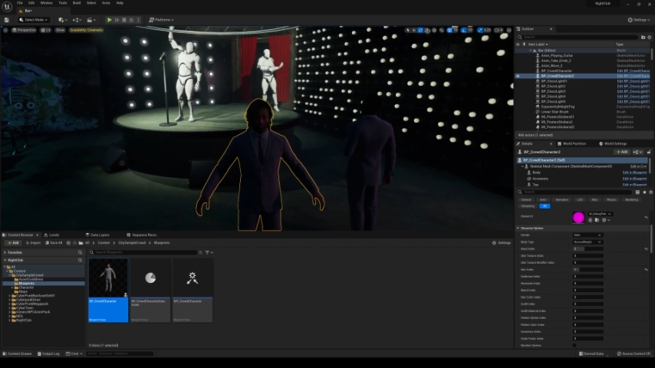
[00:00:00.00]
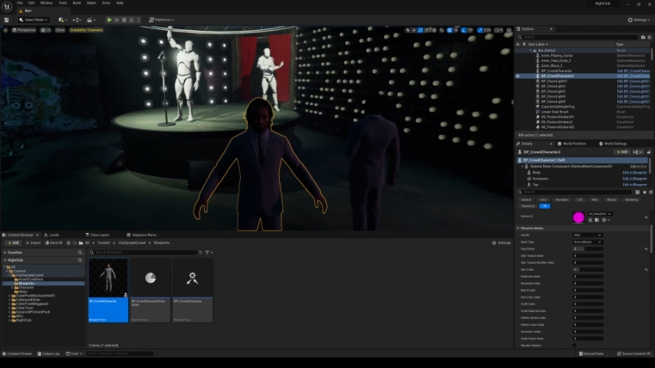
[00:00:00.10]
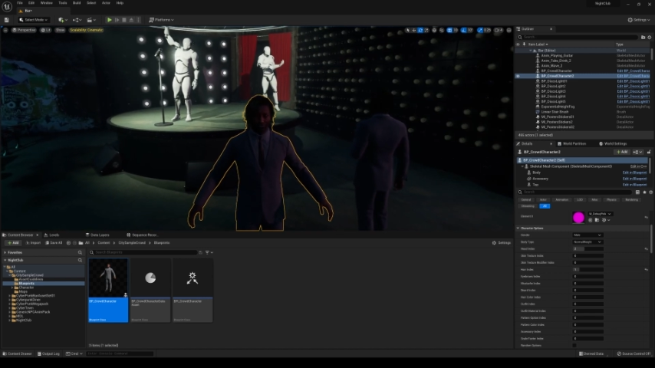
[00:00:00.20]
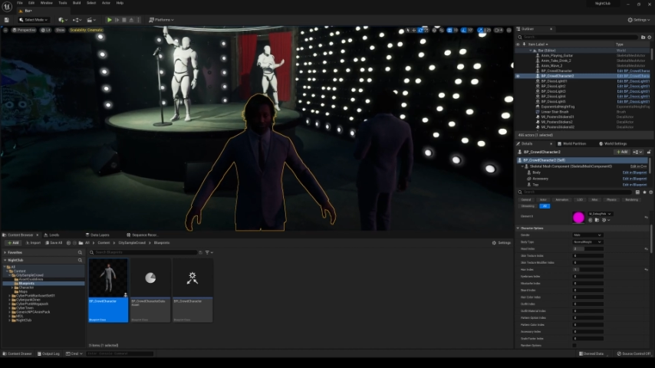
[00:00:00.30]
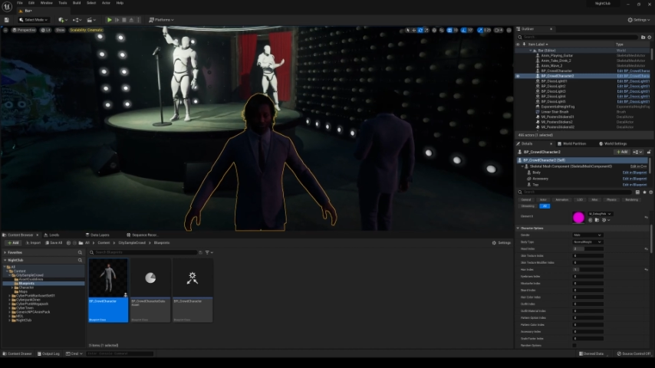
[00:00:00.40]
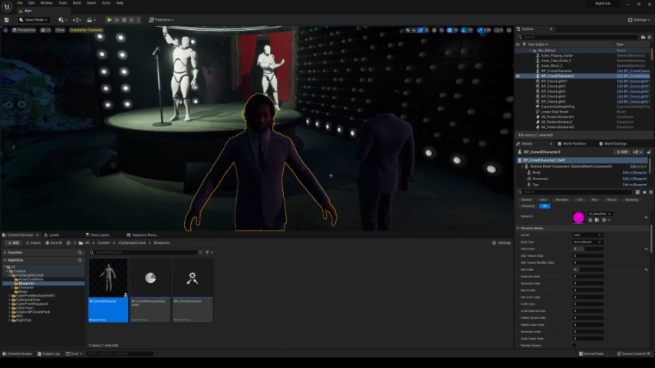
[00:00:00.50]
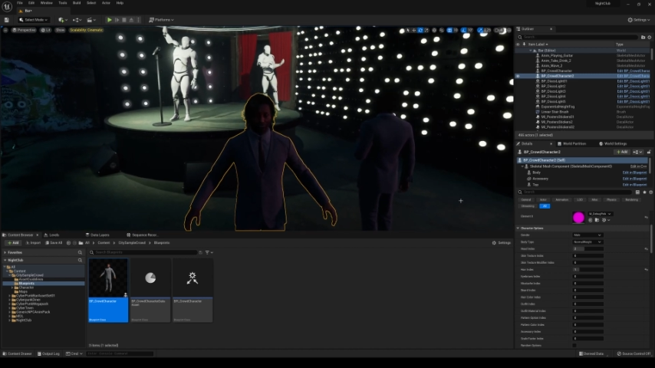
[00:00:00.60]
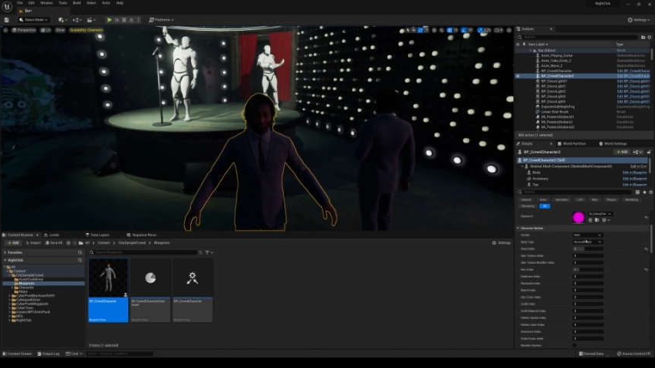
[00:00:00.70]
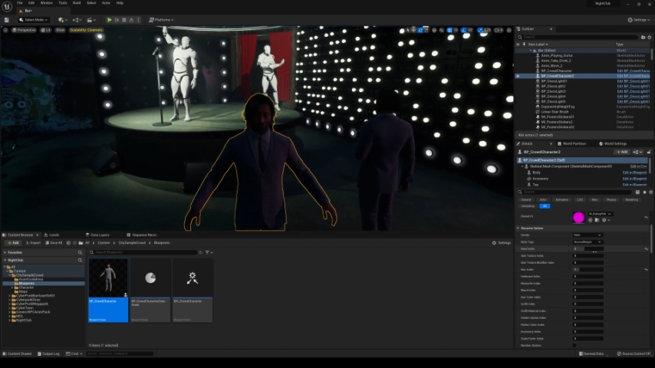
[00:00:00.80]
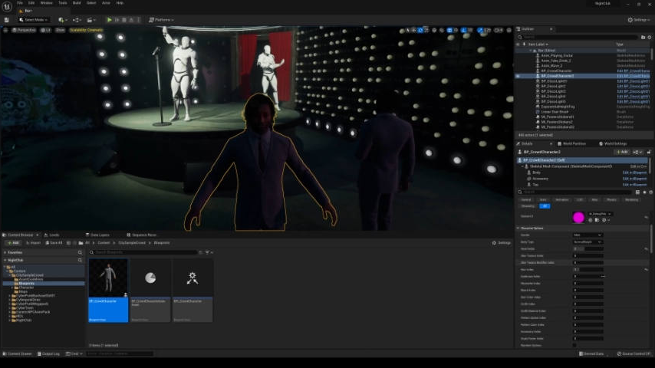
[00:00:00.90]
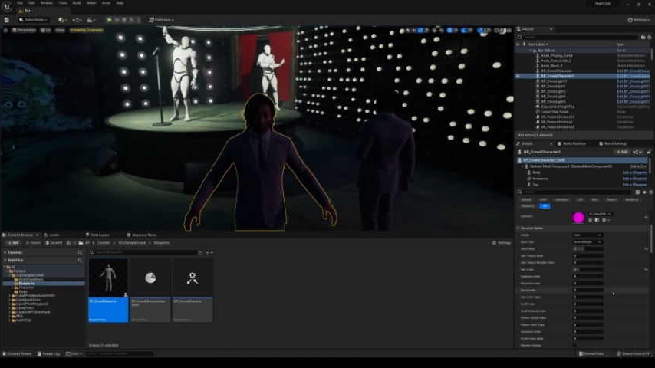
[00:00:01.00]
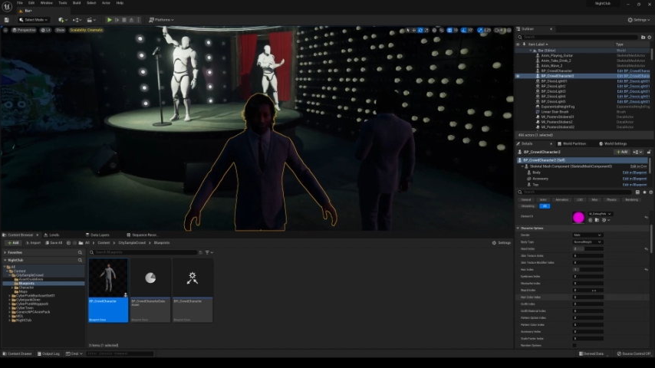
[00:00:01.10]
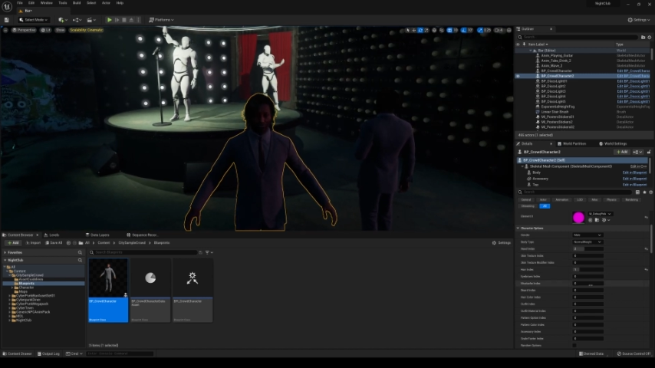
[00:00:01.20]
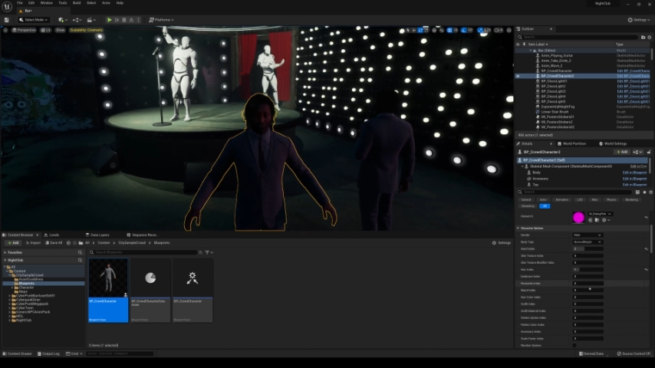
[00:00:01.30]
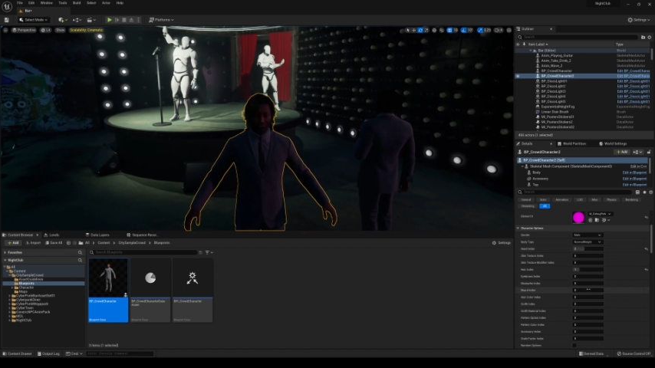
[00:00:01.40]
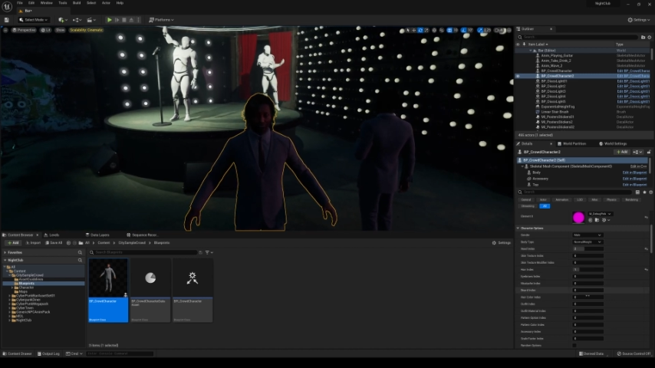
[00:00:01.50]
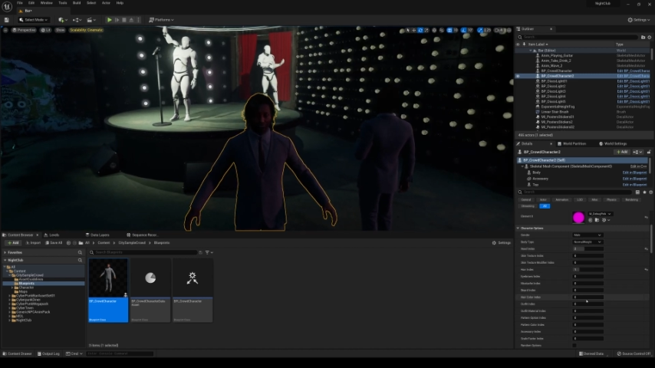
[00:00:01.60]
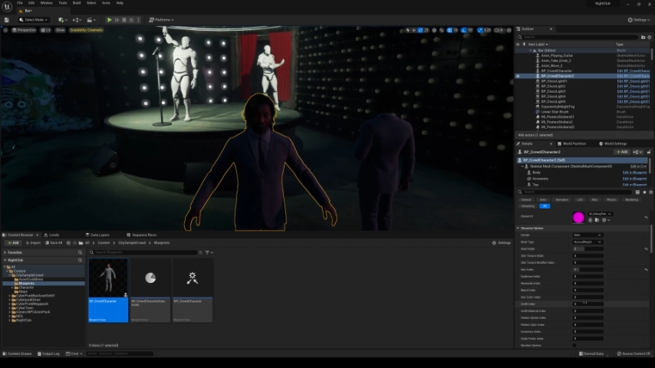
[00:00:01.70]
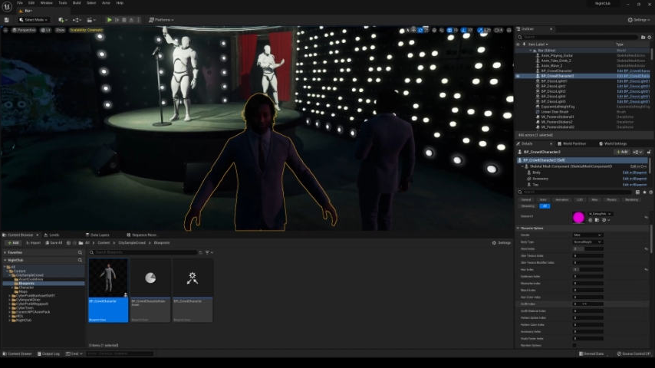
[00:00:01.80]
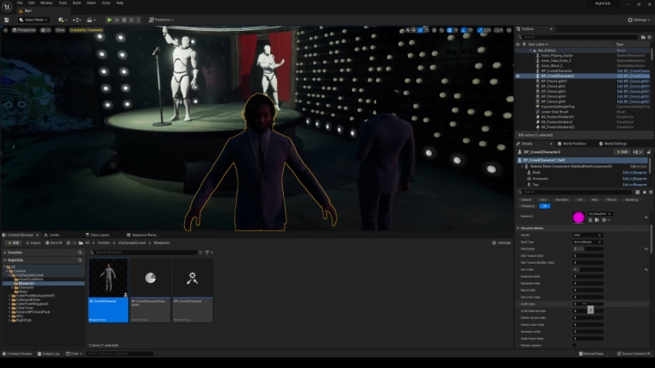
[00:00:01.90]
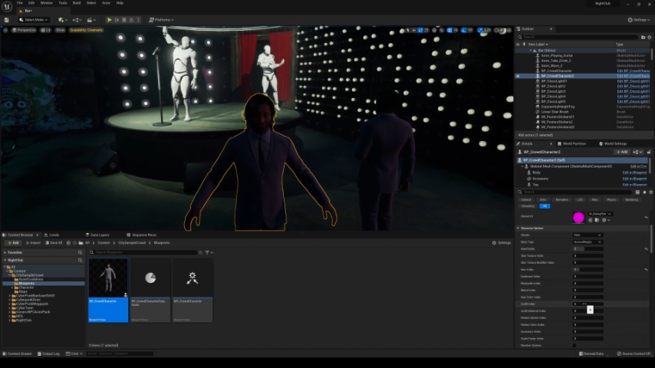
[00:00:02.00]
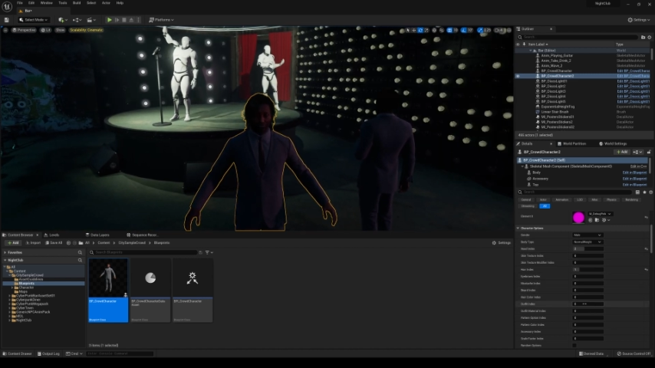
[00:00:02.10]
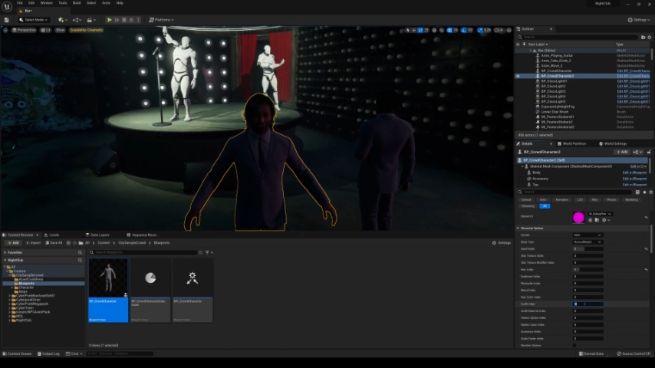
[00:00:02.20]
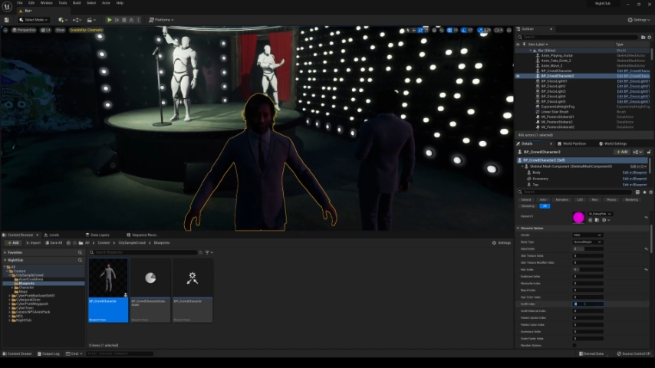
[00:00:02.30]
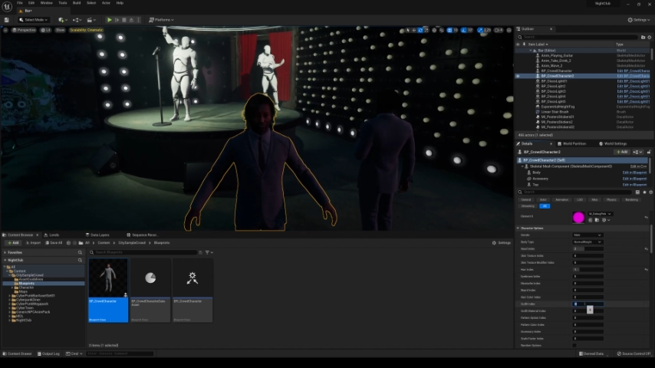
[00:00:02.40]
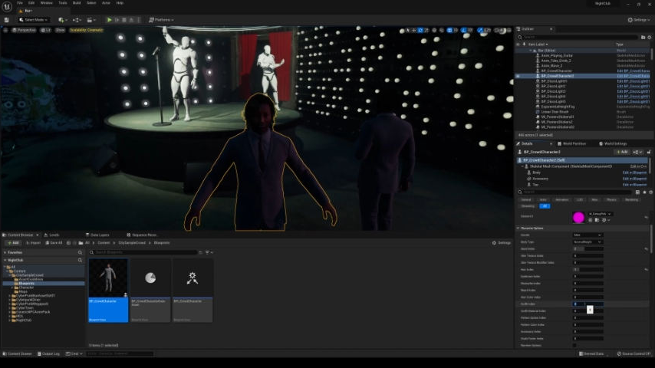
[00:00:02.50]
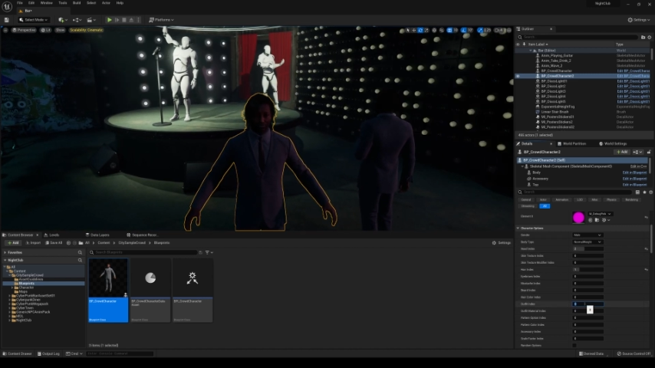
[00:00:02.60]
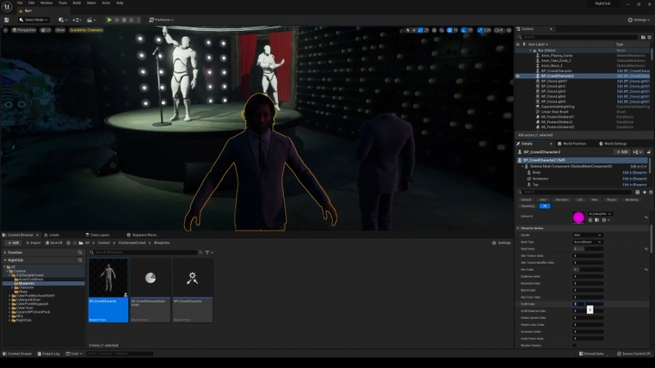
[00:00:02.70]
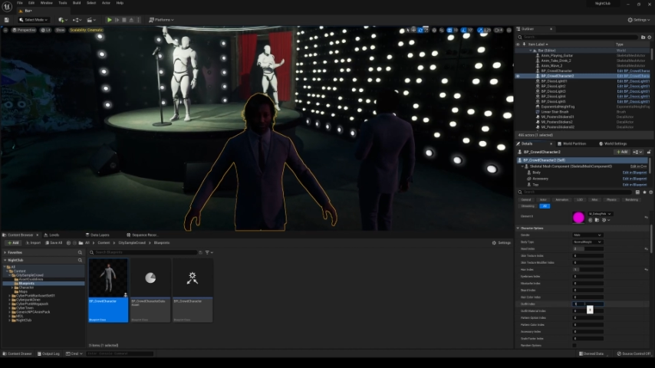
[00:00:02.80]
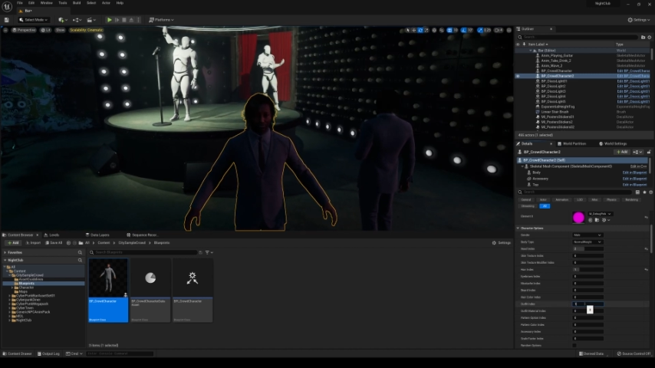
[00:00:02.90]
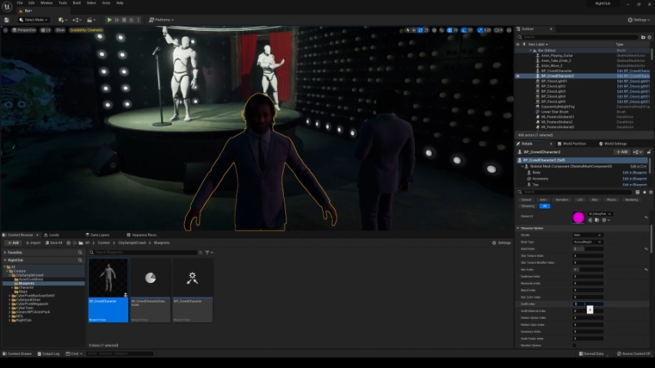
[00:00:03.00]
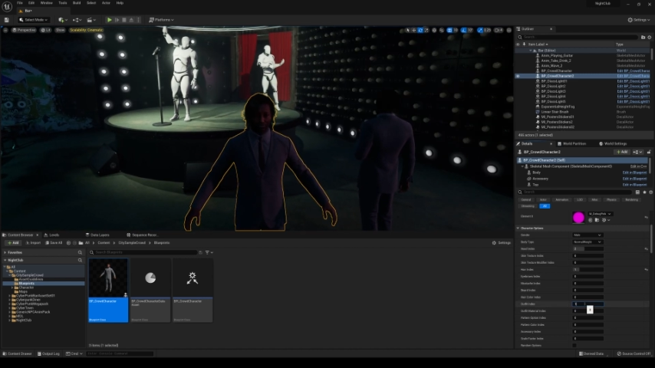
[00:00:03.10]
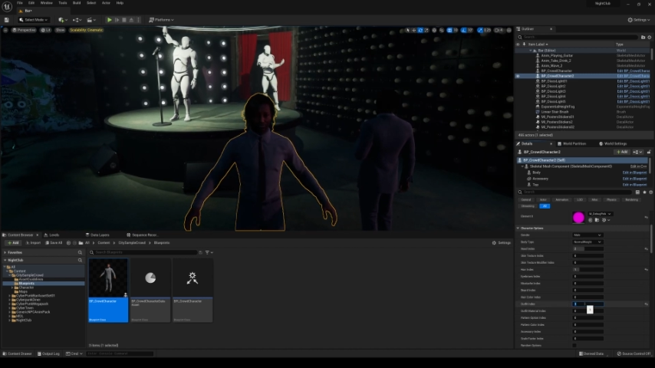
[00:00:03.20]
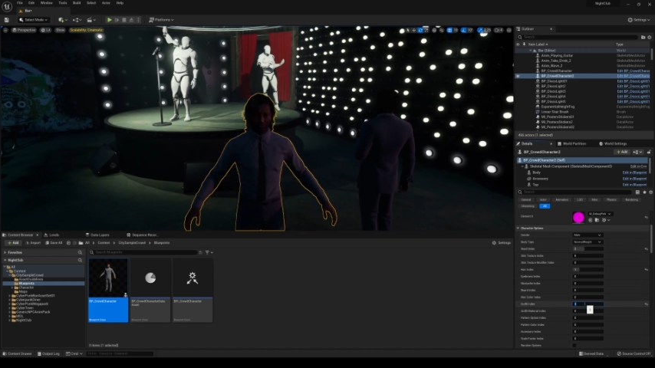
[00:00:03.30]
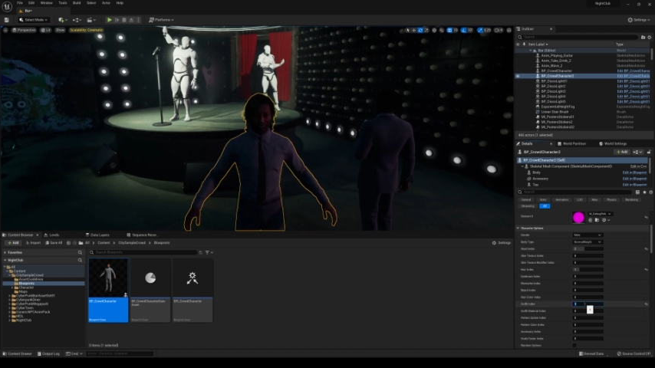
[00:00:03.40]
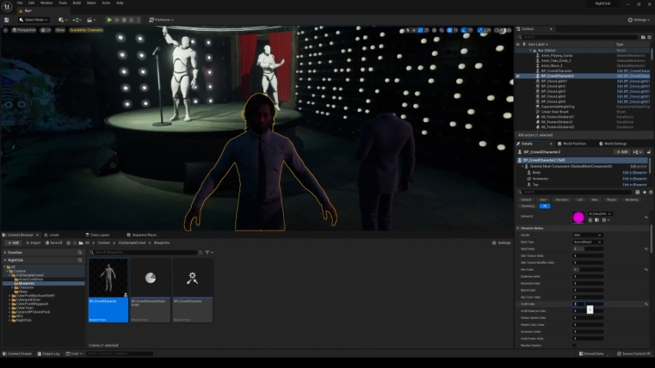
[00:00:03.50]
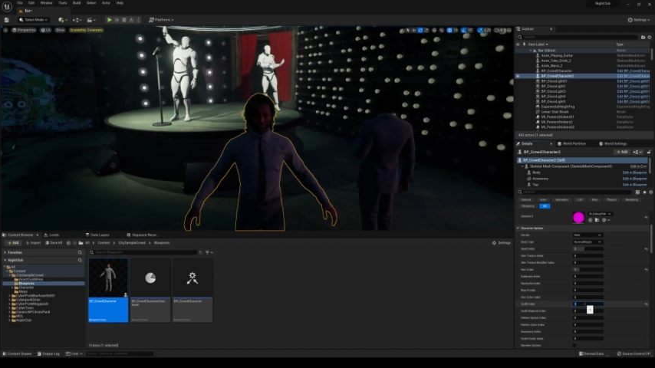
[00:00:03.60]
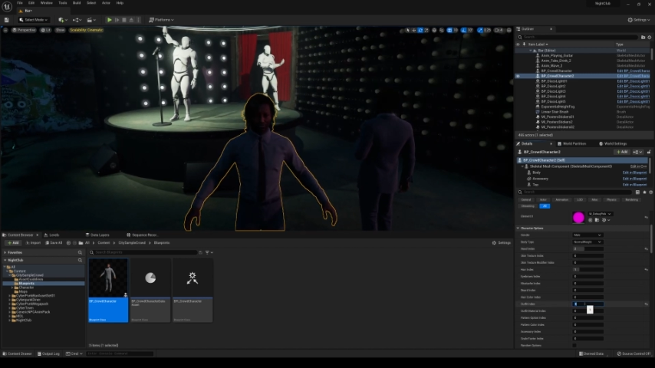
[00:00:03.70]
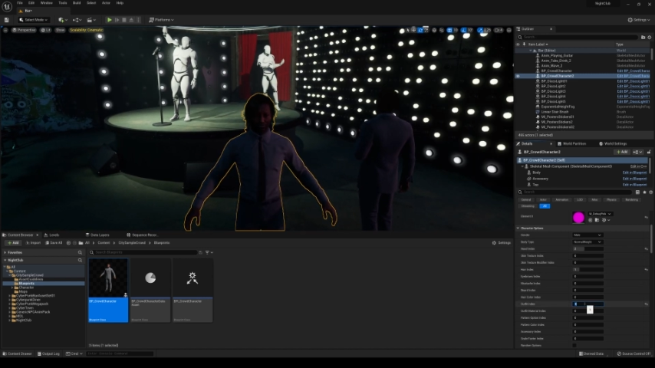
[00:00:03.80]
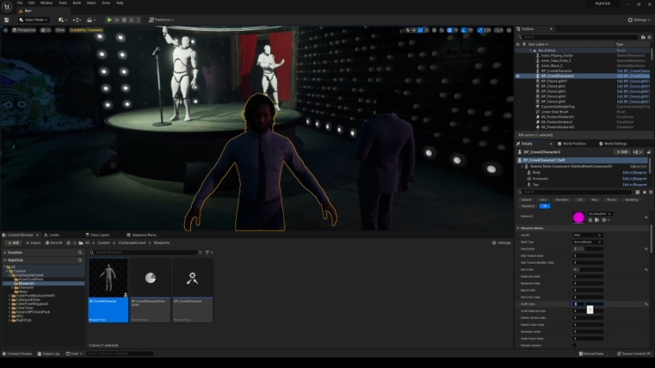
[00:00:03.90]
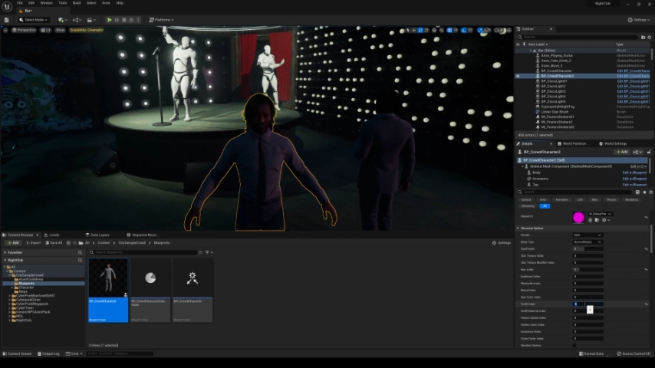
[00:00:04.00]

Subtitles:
No face is visible, so there are no lips to read.